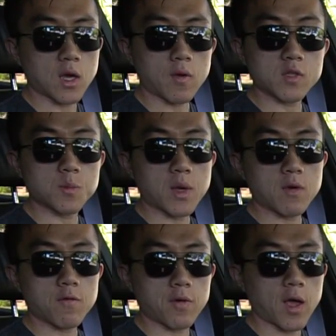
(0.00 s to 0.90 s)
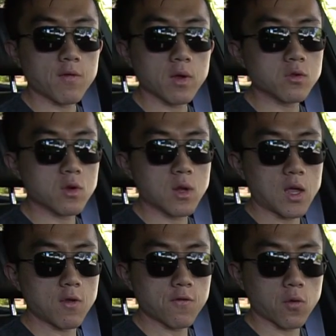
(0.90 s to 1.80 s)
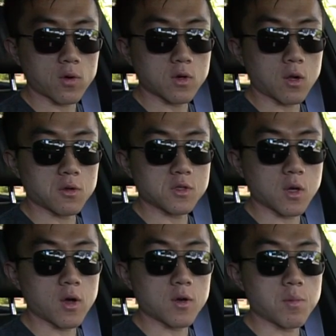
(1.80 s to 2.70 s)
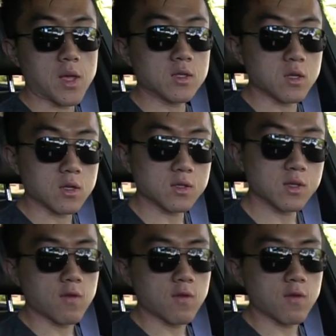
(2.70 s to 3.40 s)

I've spent $584 on maintenance.